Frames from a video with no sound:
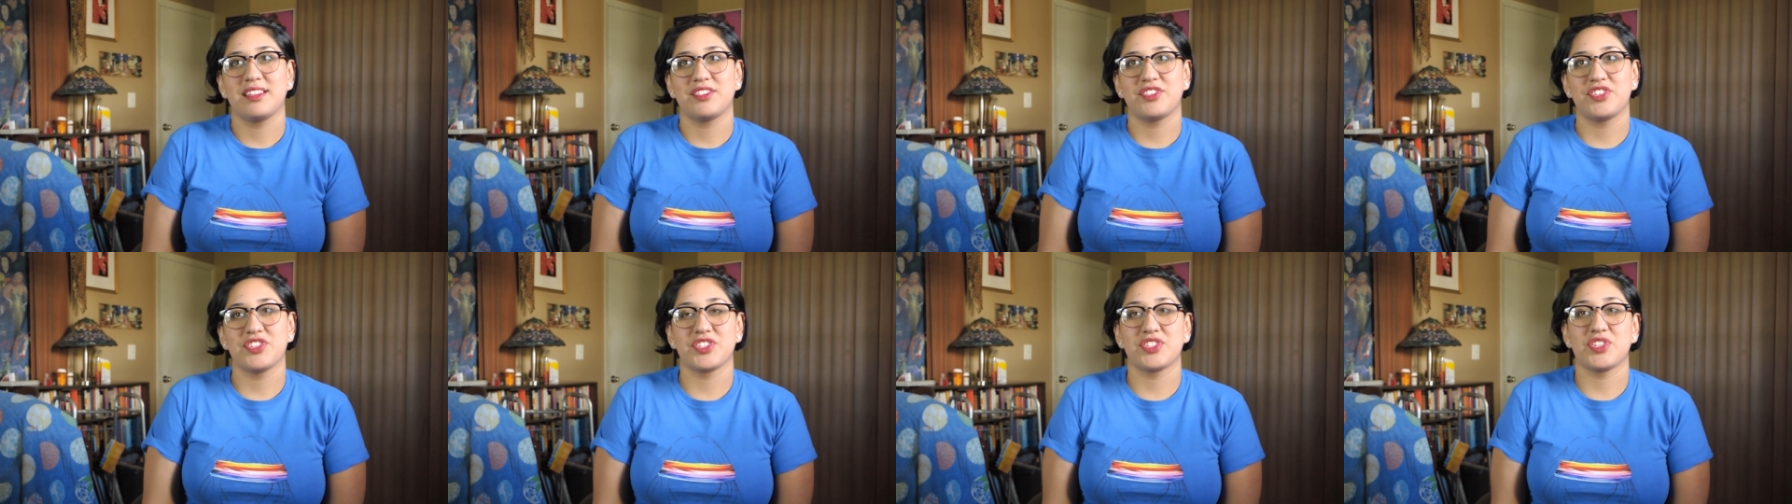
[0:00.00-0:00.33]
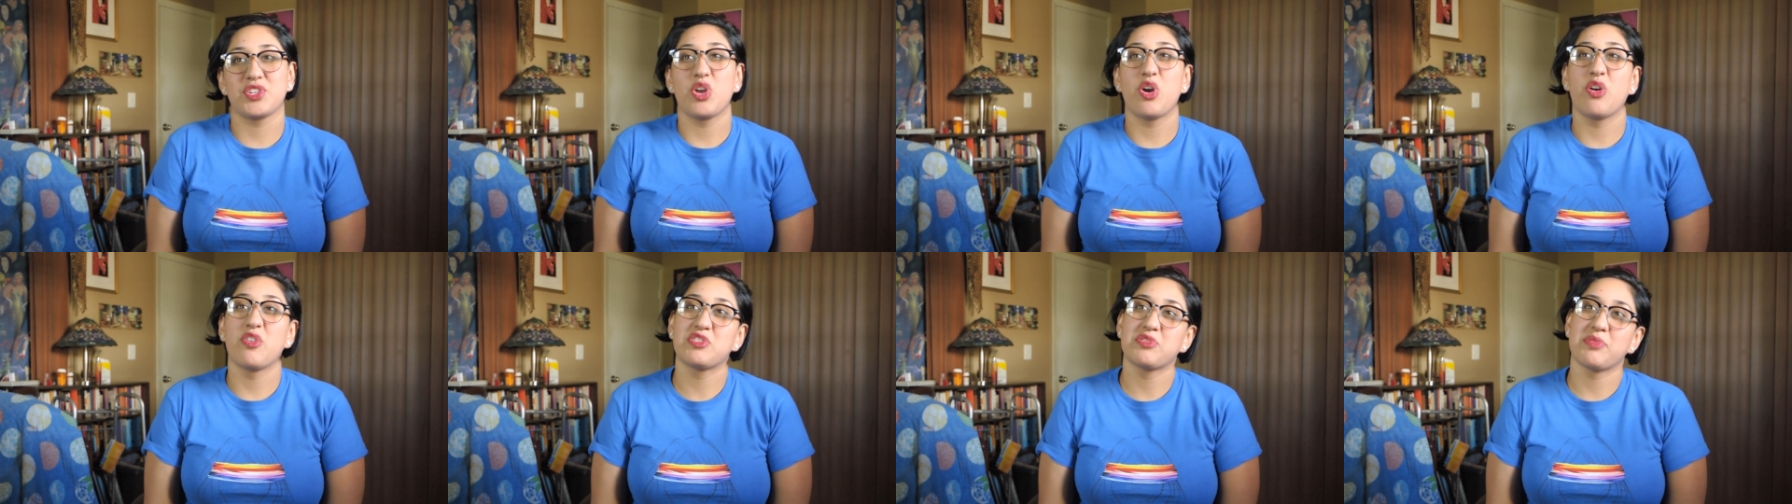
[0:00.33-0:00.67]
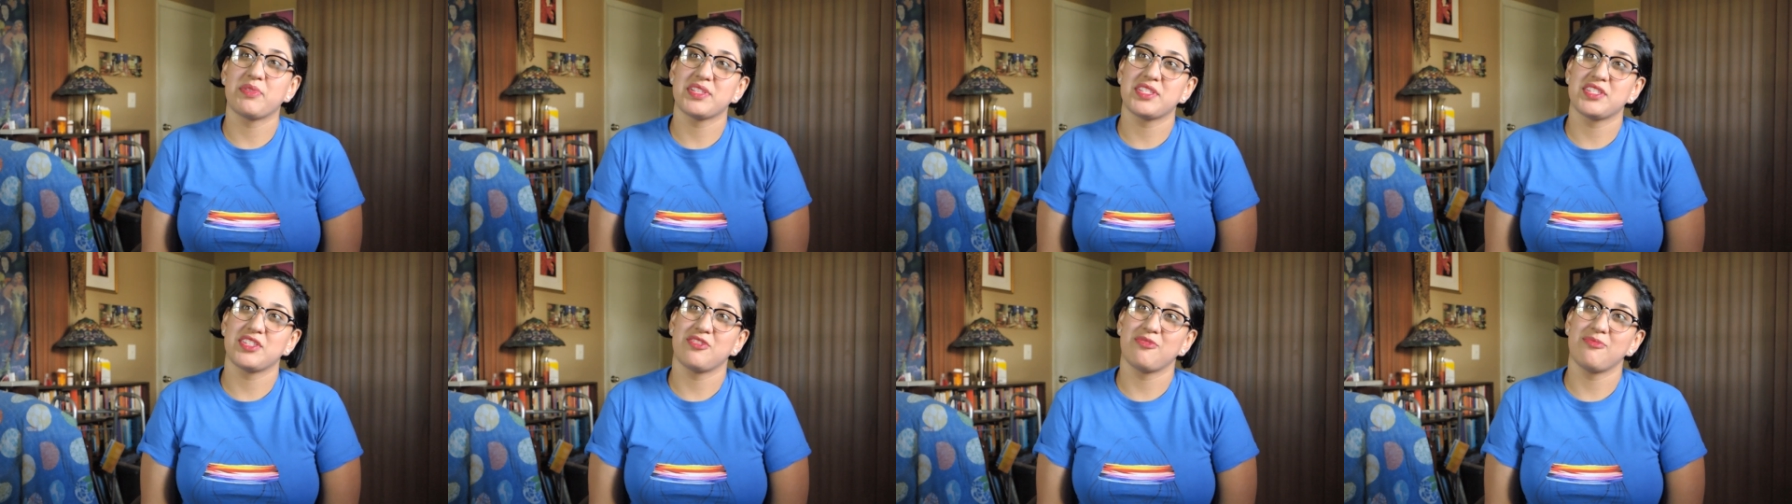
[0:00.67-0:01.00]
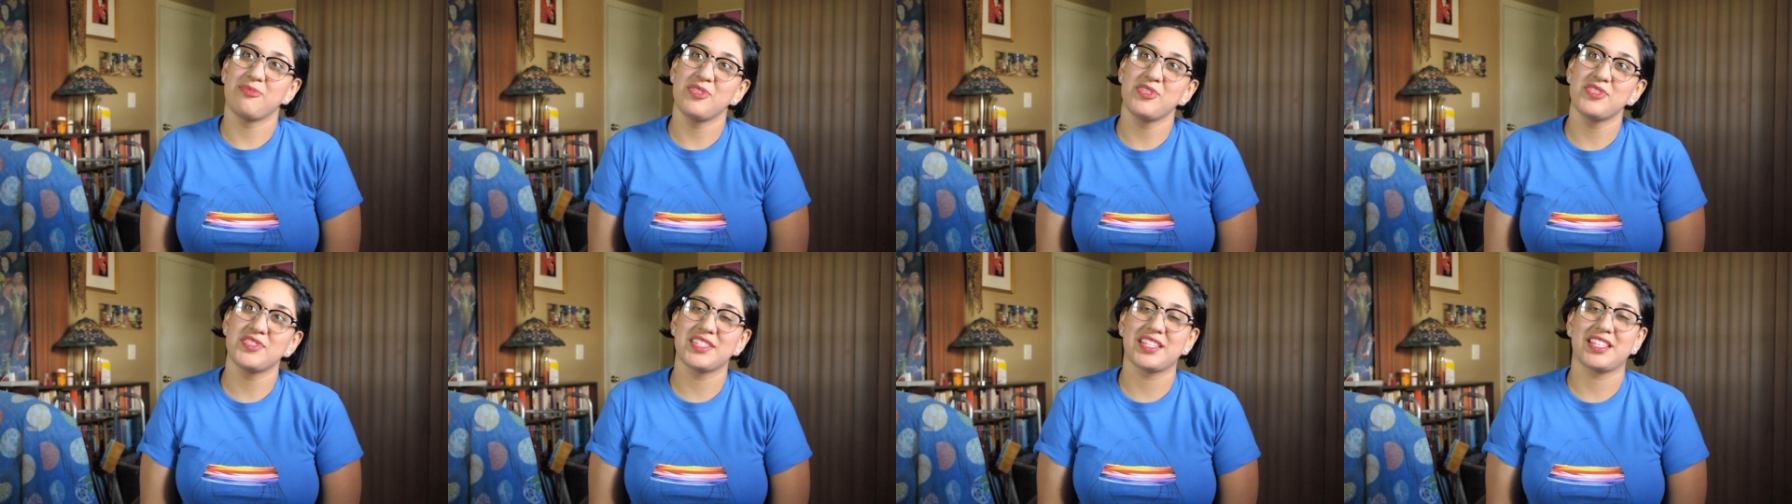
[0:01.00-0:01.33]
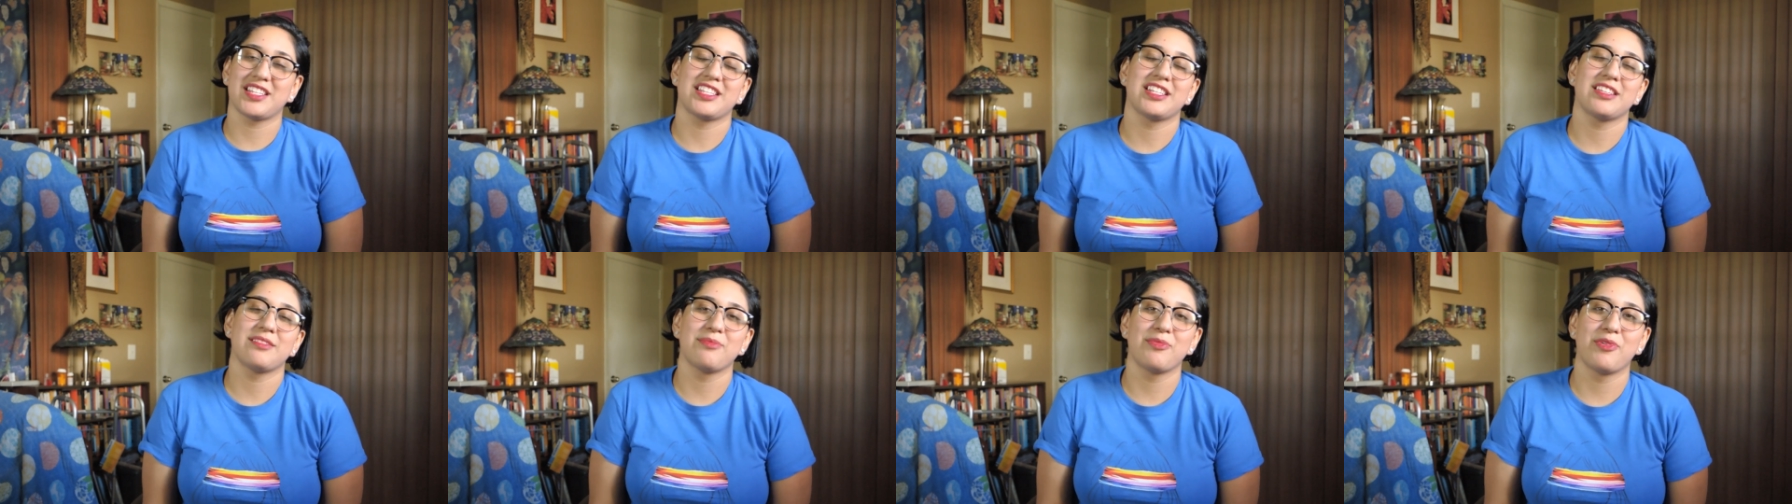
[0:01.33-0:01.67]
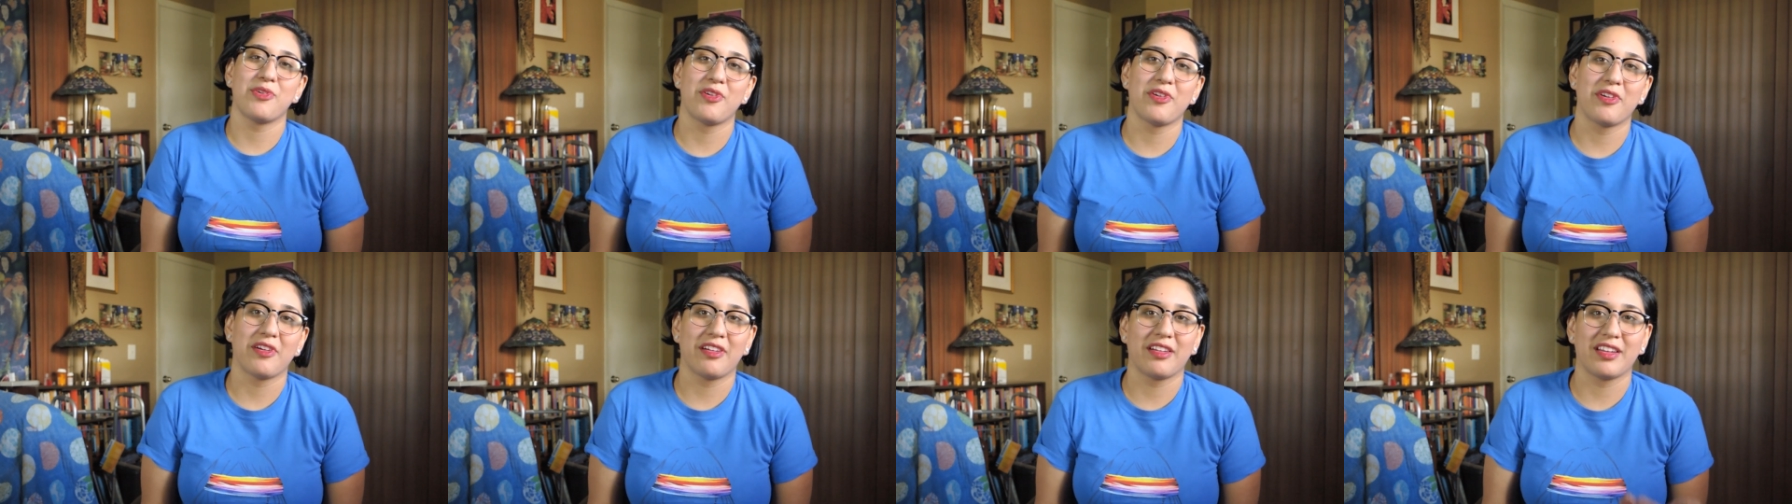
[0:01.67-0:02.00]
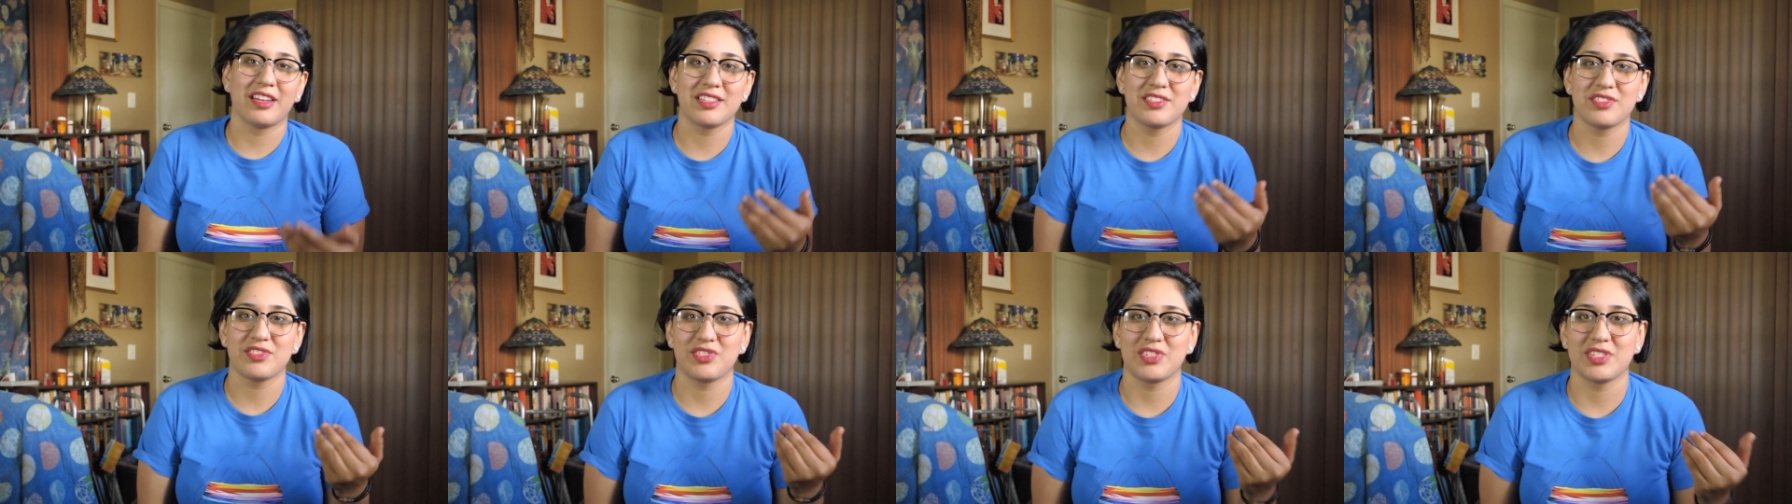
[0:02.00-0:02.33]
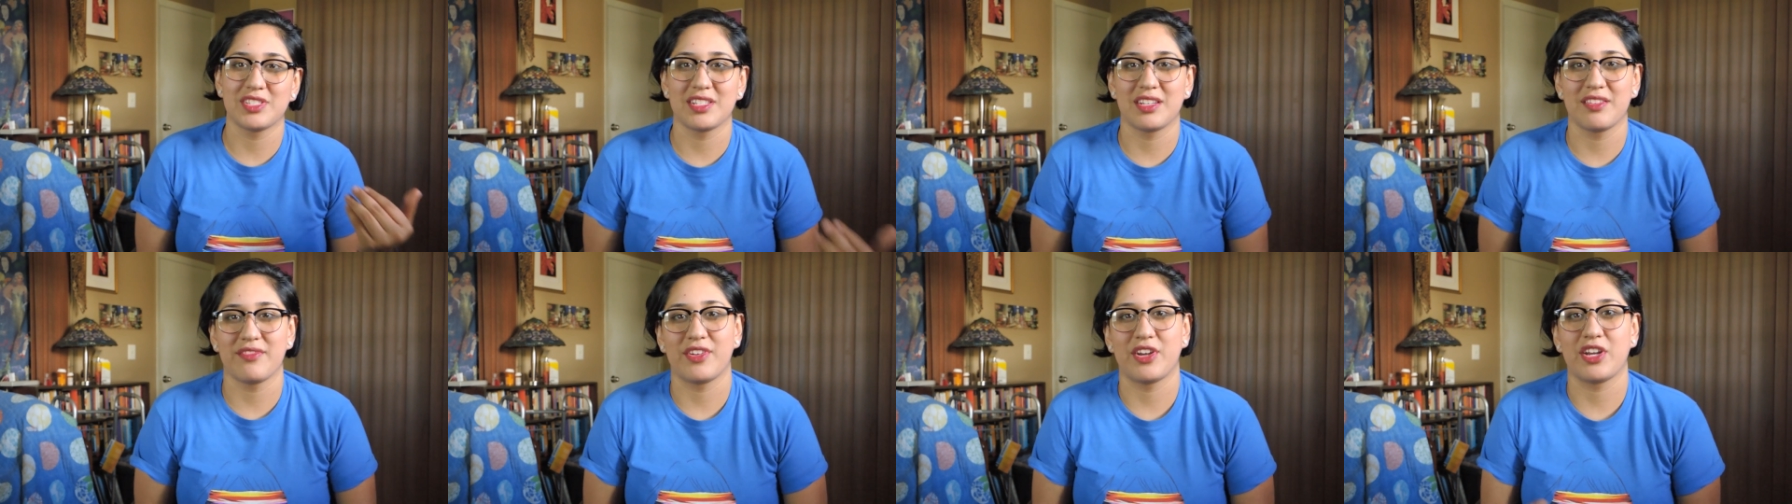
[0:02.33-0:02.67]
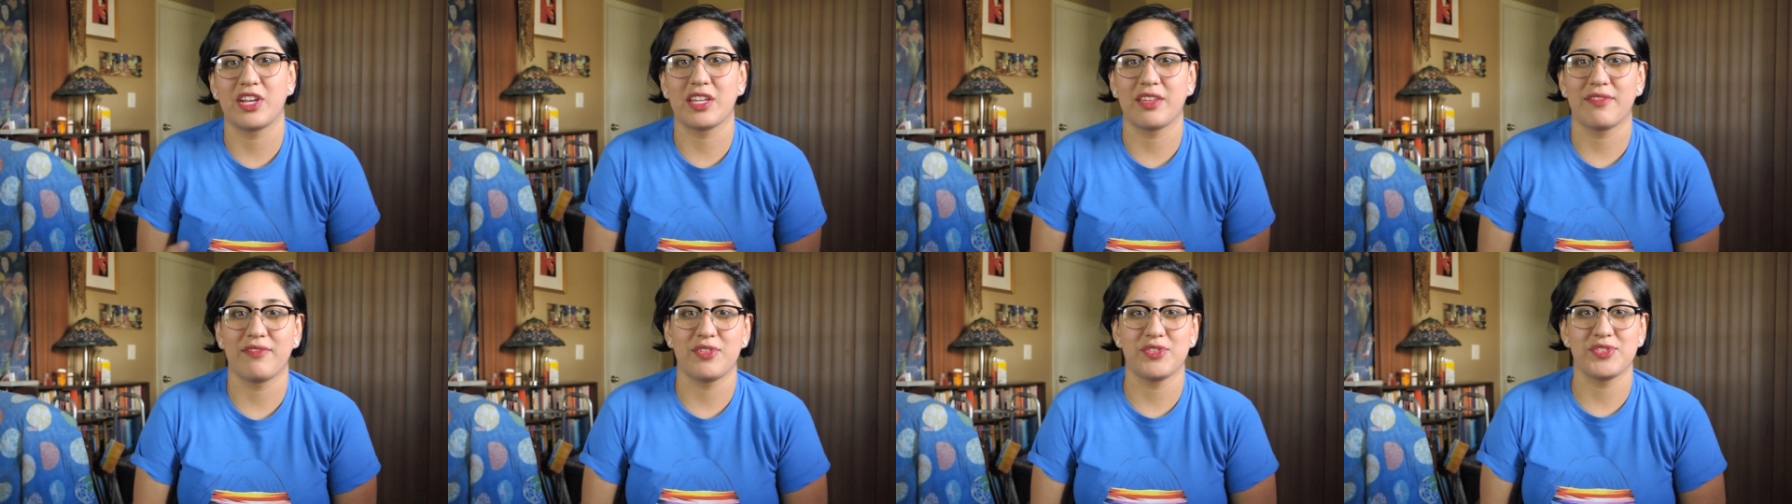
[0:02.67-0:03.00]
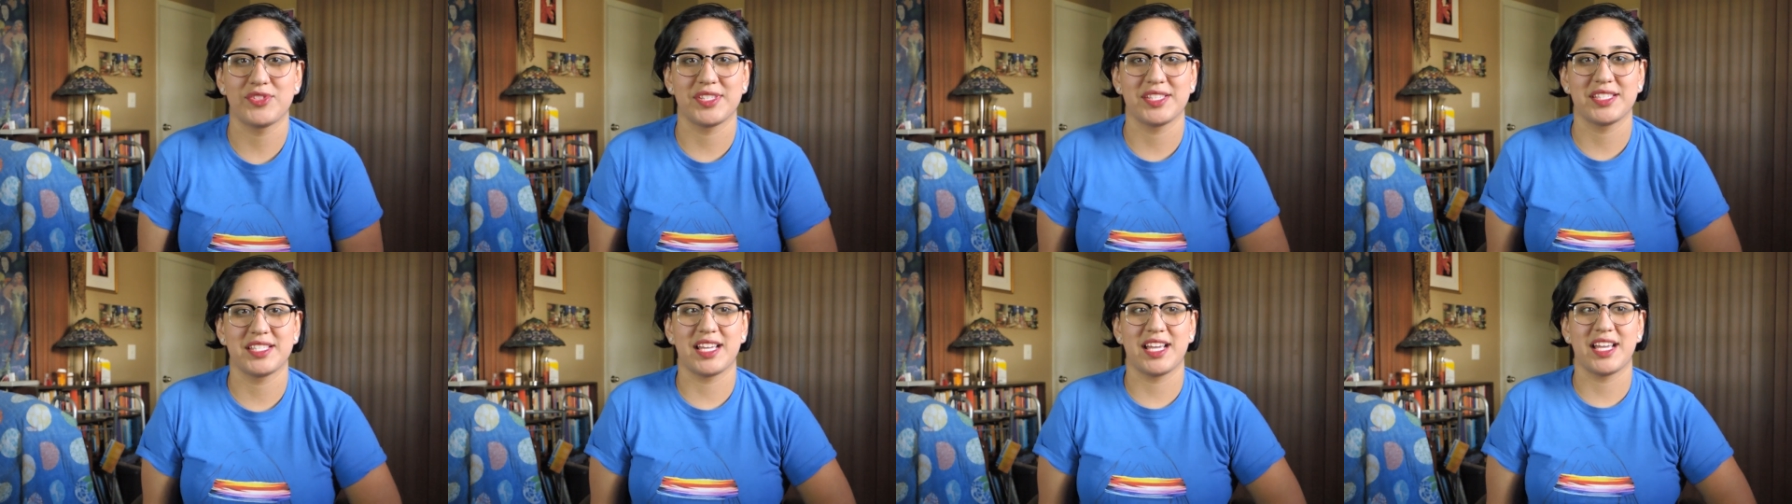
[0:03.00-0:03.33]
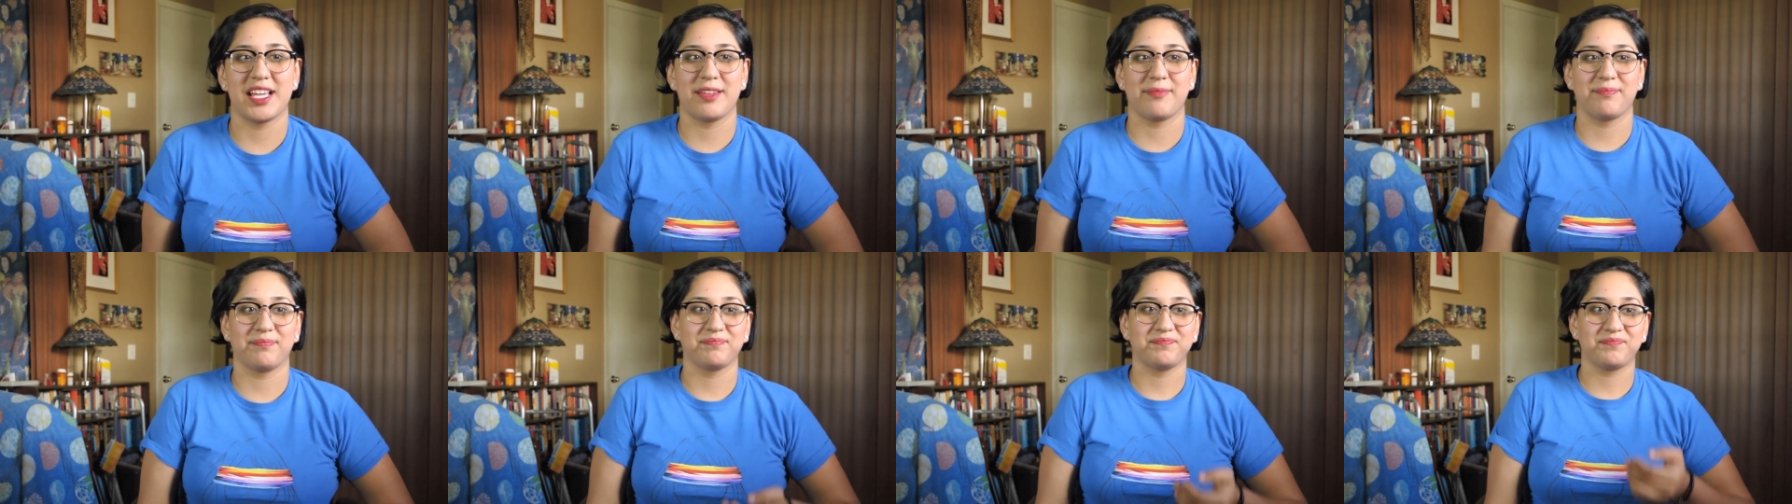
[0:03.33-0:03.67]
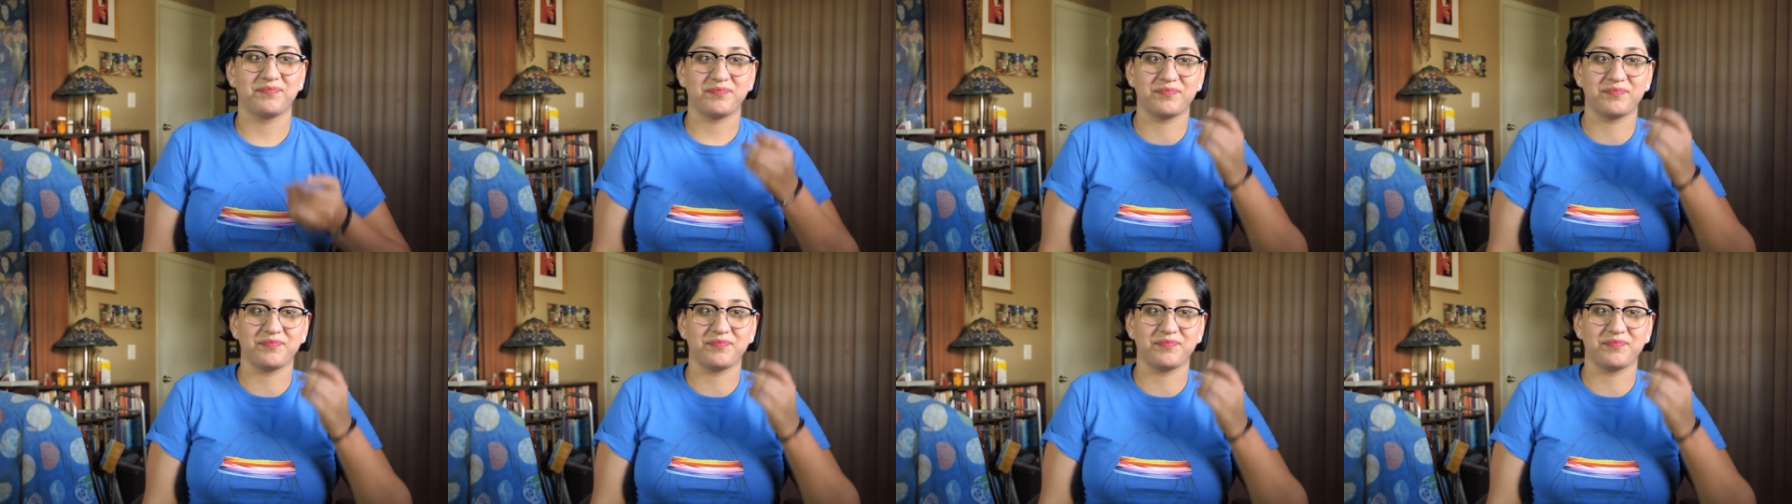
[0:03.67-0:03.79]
doesn't know if she wants to do music anymore and she's in a very confusing time